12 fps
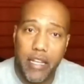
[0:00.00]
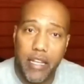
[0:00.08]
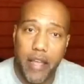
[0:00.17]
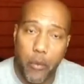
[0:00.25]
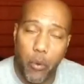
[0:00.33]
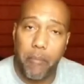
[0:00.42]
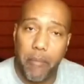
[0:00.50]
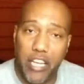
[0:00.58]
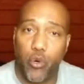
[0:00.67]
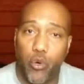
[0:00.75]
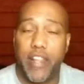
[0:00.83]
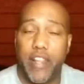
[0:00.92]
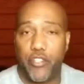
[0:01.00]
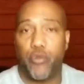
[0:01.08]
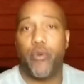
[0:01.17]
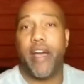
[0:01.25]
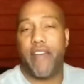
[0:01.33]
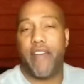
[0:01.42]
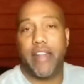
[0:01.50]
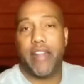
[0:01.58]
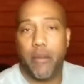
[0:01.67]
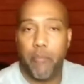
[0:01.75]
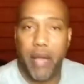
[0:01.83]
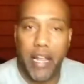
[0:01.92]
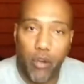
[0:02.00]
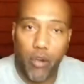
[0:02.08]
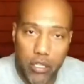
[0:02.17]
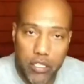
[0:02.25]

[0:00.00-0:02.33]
They want to make sure that you have that in the bank also.